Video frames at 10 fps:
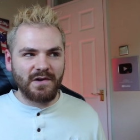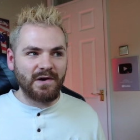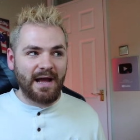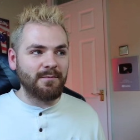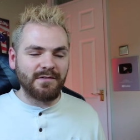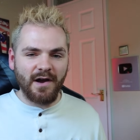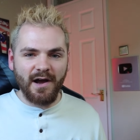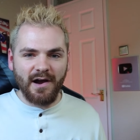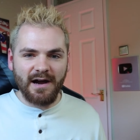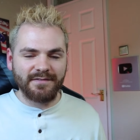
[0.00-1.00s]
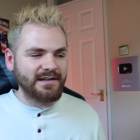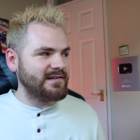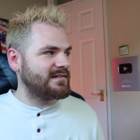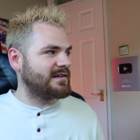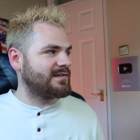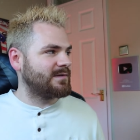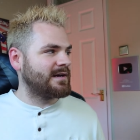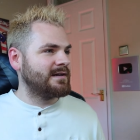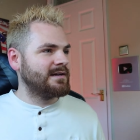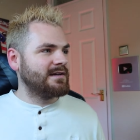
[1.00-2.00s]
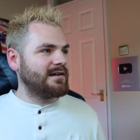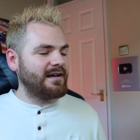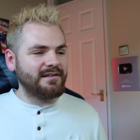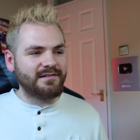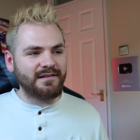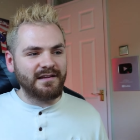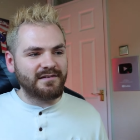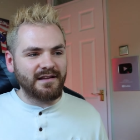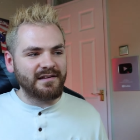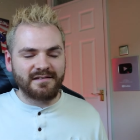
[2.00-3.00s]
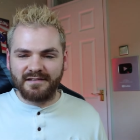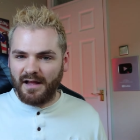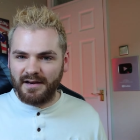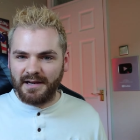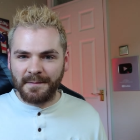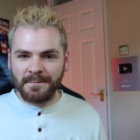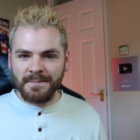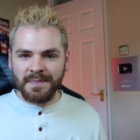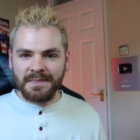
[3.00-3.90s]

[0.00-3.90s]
song and with her after listening to it? It's, it's, it's stunning.